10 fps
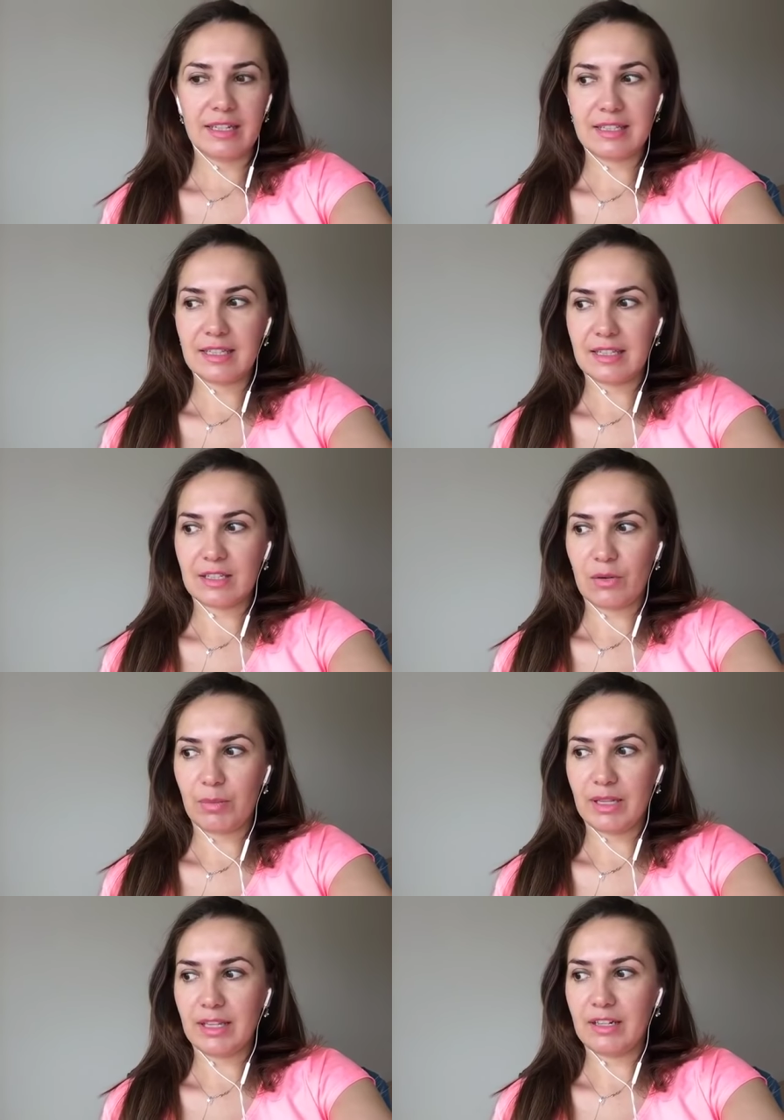it's
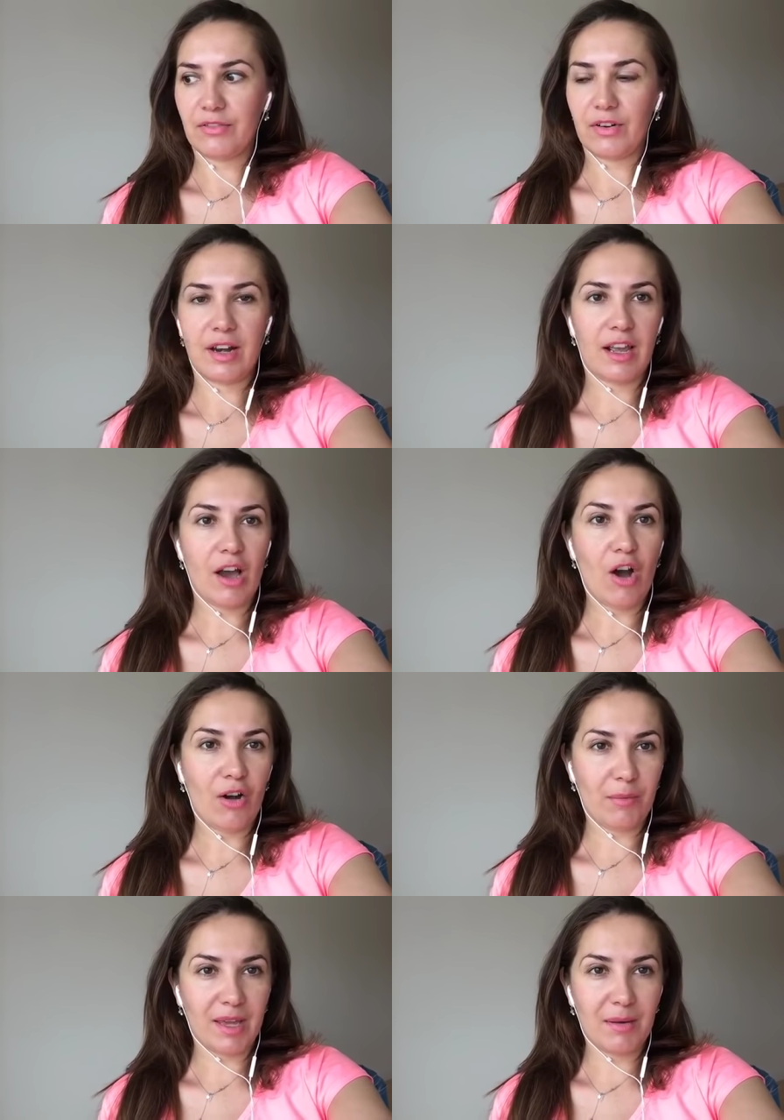completely different
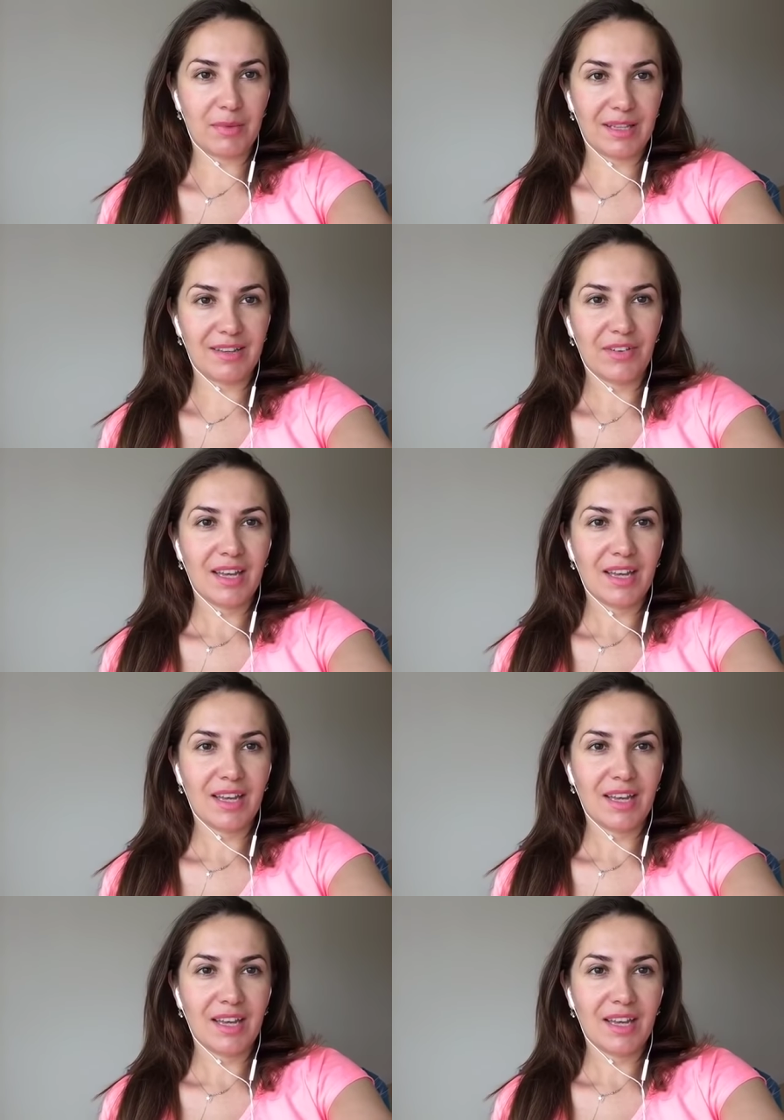economy, I believe,